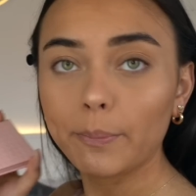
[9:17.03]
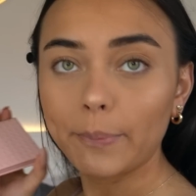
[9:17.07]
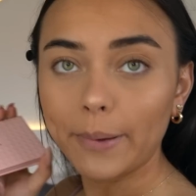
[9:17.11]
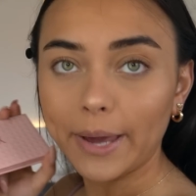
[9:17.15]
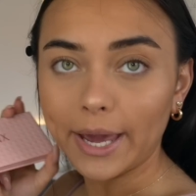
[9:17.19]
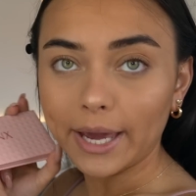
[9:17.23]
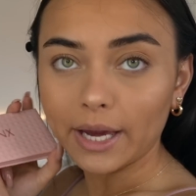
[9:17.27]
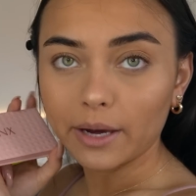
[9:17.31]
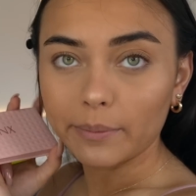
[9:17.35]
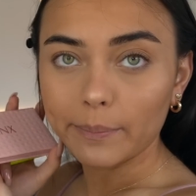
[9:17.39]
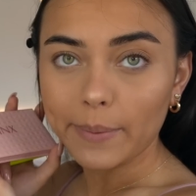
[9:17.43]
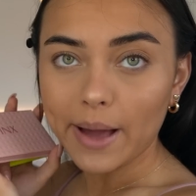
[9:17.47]

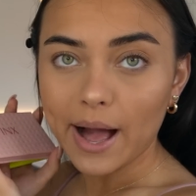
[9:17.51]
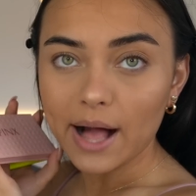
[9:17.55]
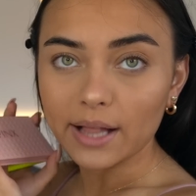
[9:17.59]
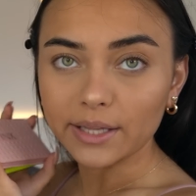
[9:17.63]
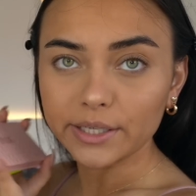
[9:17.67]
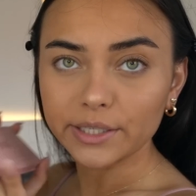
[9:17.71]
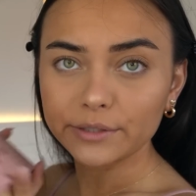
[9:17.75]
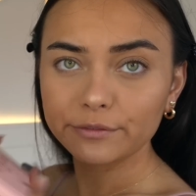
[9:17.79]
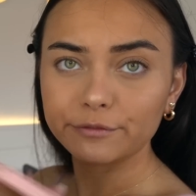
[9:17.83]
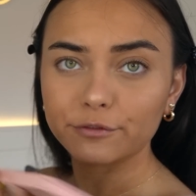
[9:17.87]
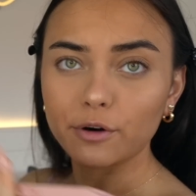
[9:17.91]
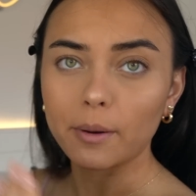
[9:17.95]
Pink
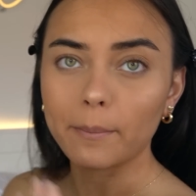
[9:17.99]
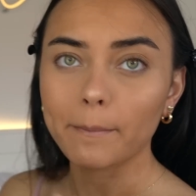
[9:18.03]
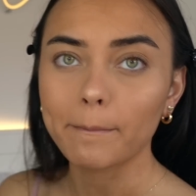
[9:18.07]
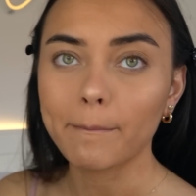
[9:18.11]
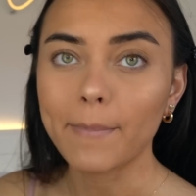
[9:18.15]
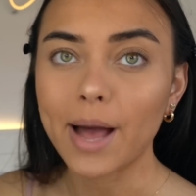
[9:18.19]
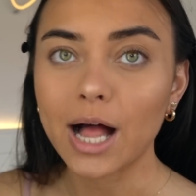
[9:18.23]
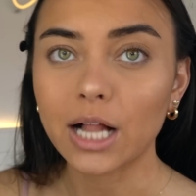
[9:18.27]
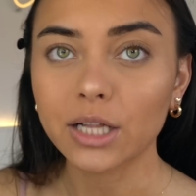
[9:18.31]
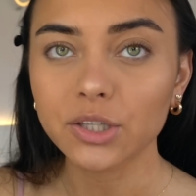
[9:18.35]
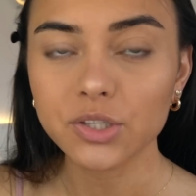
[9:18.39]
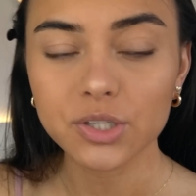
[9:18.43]
palette from
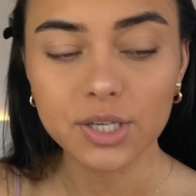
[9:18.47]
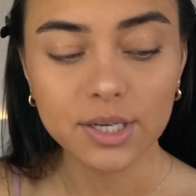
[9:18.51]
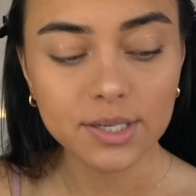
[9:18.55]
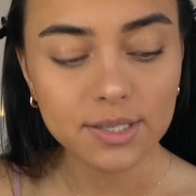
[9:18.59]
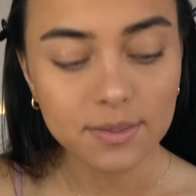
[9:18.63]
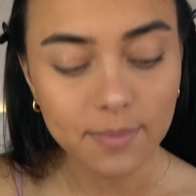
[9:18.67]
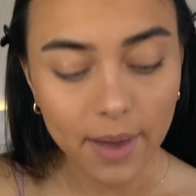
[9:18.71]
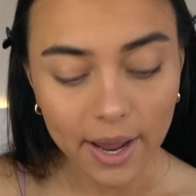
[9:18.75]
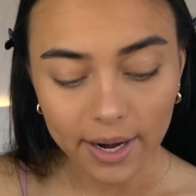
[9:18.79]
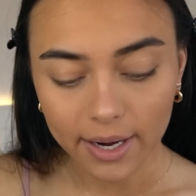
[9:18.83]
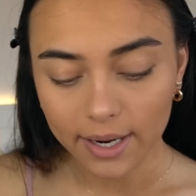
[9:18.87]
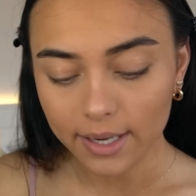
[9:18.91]
Melt
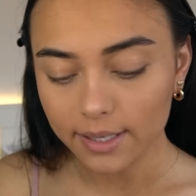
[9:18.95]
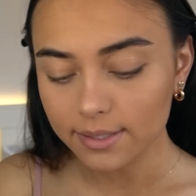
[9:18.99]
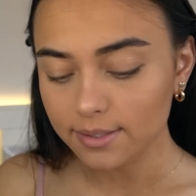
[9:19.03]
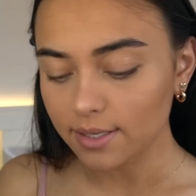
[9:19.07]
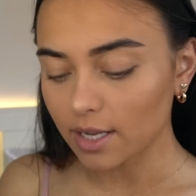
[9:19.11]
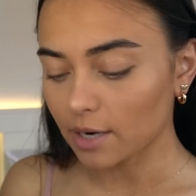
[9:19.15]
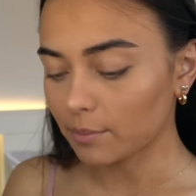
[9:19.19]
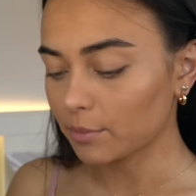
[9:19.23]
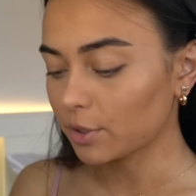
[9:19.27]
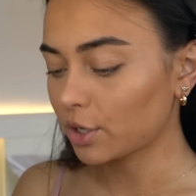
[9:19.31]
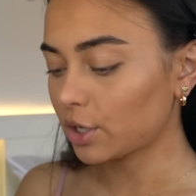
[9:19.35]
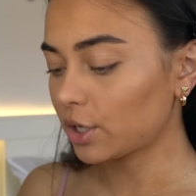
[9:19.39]
Cosmetics
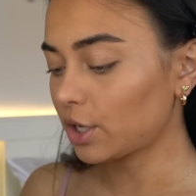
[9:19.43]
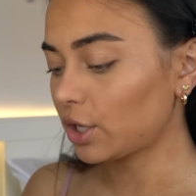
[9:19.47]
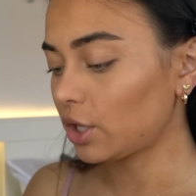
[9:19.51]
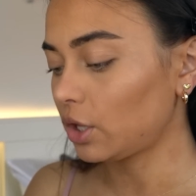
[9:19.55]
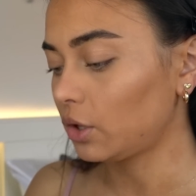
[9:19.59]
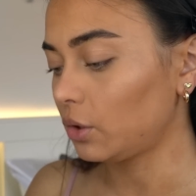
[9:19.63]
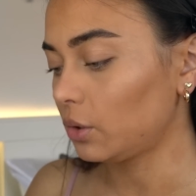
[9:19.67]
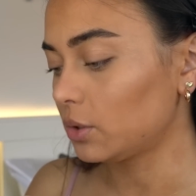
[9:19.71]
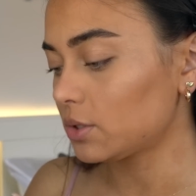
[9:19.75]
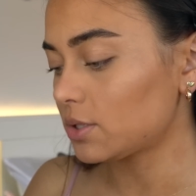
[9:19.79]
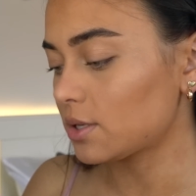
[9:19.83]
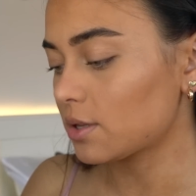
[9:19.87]
and I'm gonna
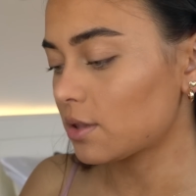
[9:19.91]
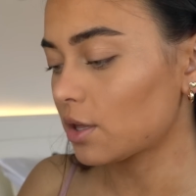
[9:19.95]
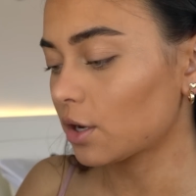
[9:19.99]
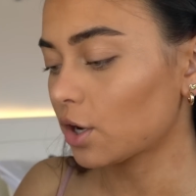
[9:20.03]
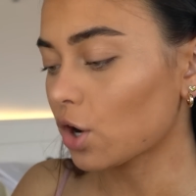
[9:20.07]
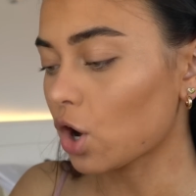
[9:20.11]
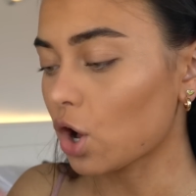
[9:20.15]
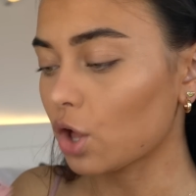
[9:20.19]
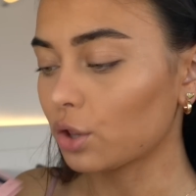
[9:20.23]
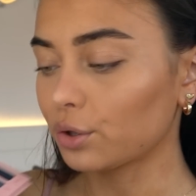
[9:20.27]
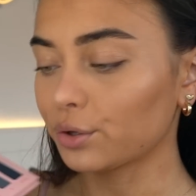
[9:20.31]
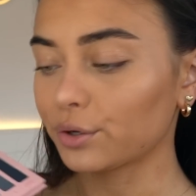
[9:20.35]
use the
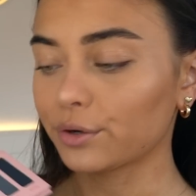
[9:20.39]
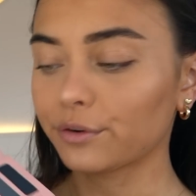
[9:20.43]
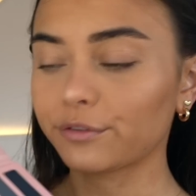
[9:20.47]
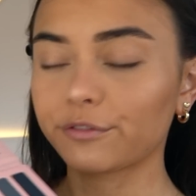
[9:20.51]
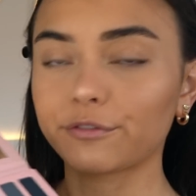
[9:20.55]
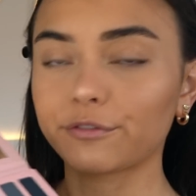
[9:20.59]
color